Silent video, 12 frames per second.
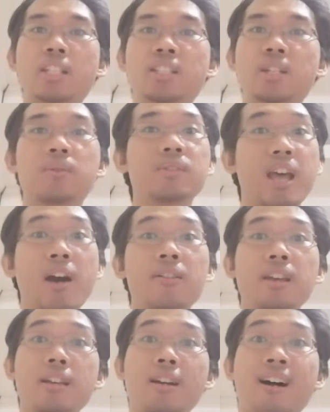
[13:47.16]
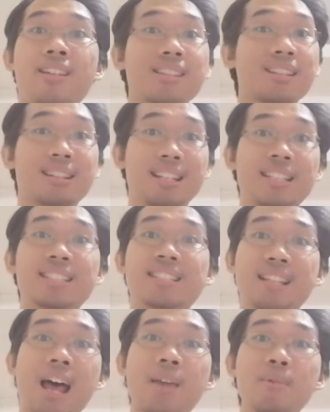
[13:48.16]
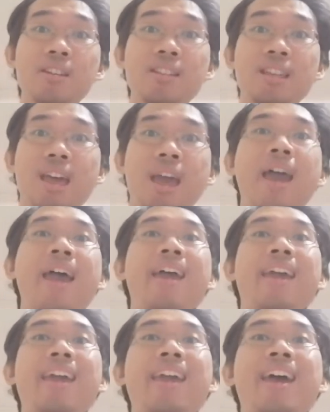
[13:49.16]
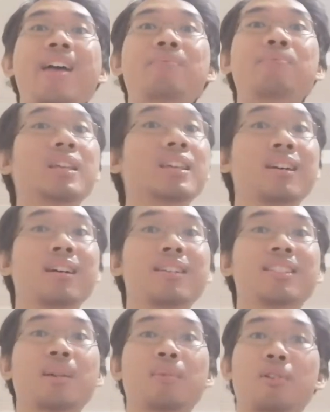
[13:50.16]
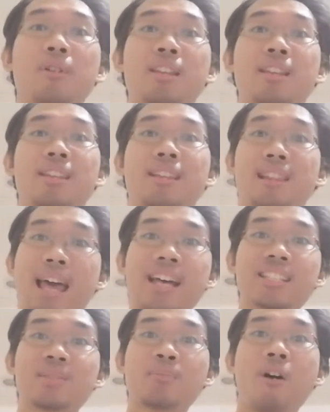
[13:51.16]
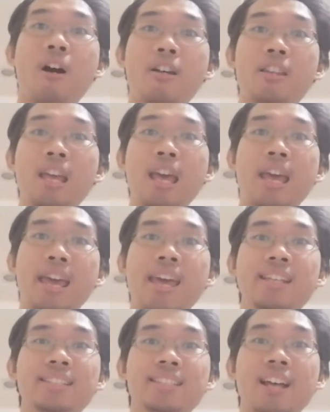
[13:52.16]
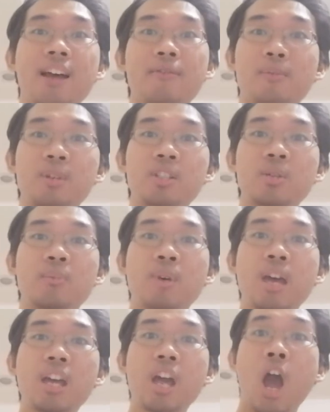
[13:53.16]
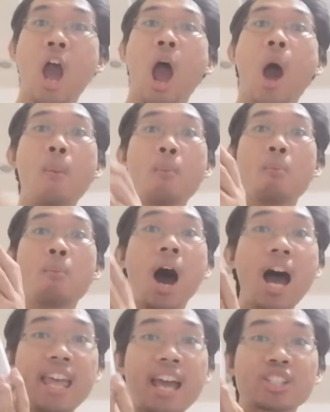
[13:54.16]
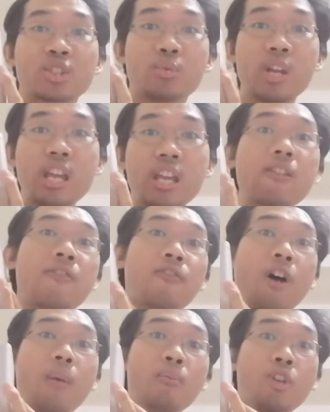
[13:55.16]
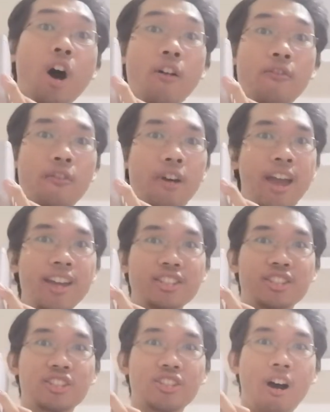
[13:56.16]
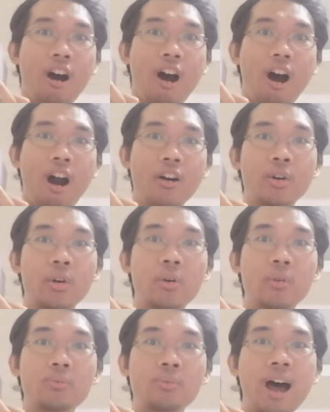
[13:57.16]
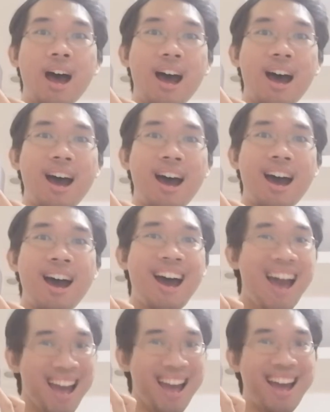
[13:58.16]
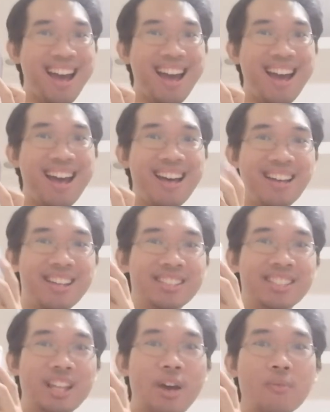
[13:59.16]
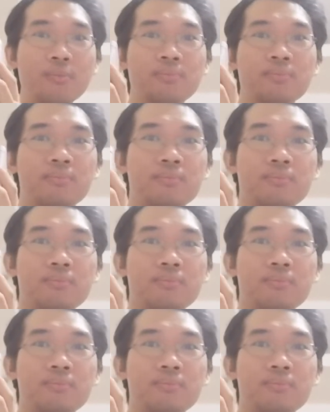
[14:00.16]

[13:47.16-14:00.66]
so now they got Helene's diamond and because I'm already in the last part, it's time for me to pick next Read from the Fake Jar. Hooray! So,